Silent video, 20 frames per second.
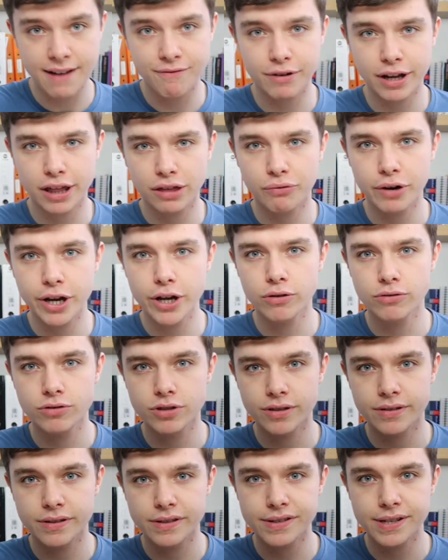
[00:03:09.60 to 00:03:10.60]
every
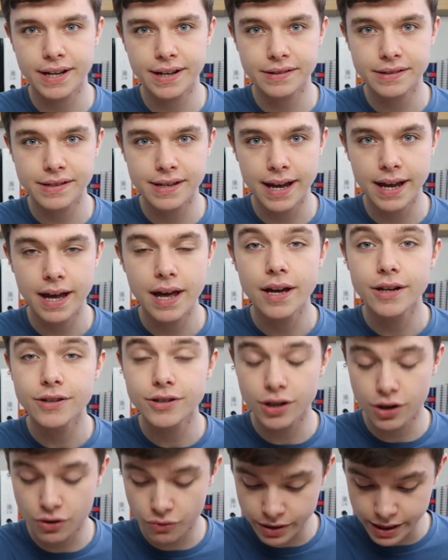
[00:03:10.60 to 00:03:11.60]
360
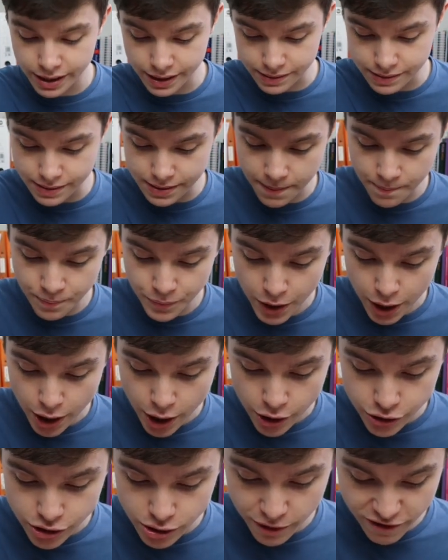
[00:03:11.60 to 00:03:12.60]
degrees.
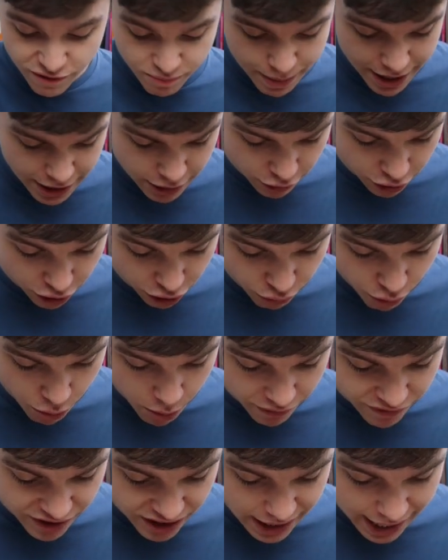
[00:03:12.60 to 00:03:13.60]
So we've been through,
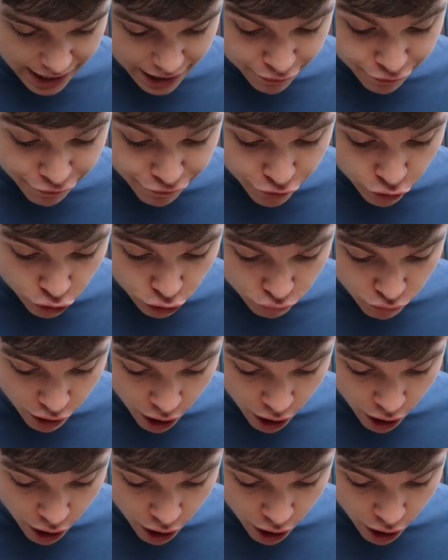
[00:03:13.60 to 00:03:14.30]
if you like, a full